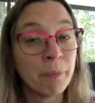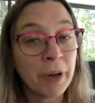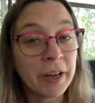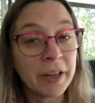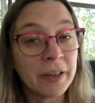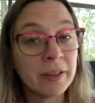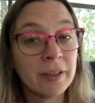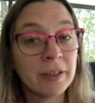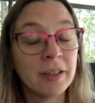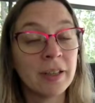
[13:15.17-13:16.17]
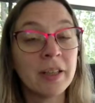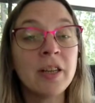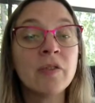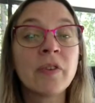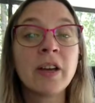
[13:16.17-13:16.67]
But
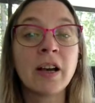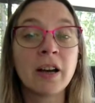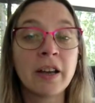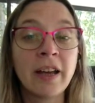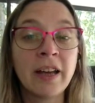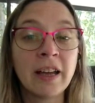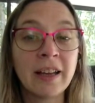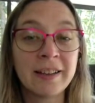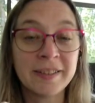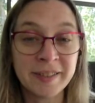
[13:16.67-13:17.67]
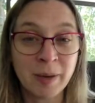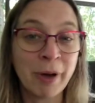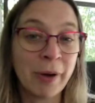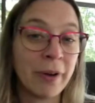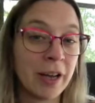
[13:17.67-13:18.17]
you've got to step
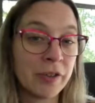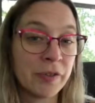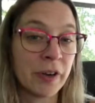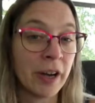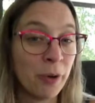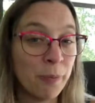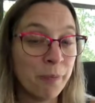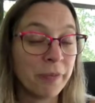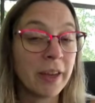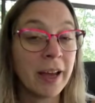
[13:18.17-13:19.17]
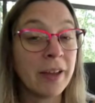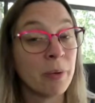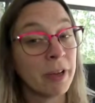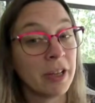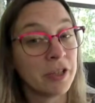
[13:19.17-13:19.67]
out and ask for help. And
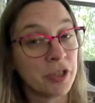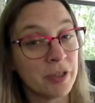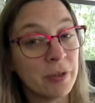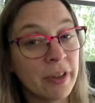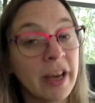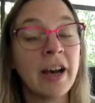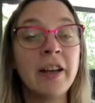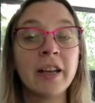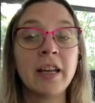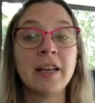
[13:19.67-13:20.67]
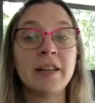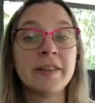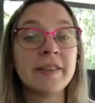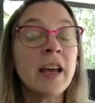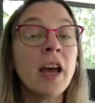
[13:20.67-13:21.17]
the way that you do that
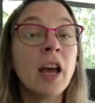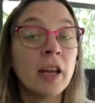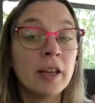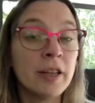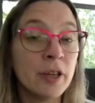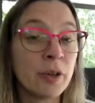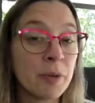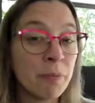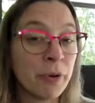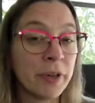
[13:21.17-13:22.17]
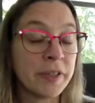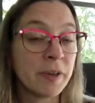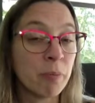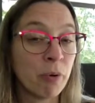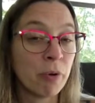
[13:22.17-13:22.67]
is you can put
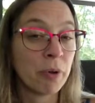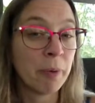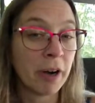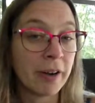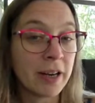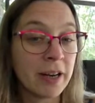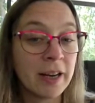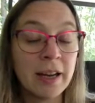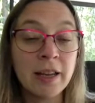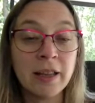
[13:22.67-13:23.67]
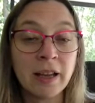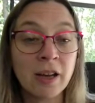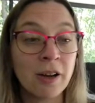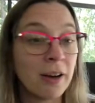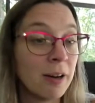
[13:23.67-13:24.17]
Portal Party in the
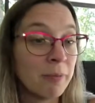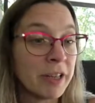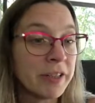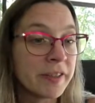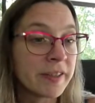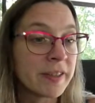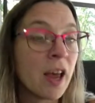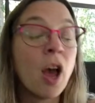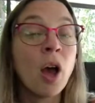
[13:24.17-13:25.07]
comments,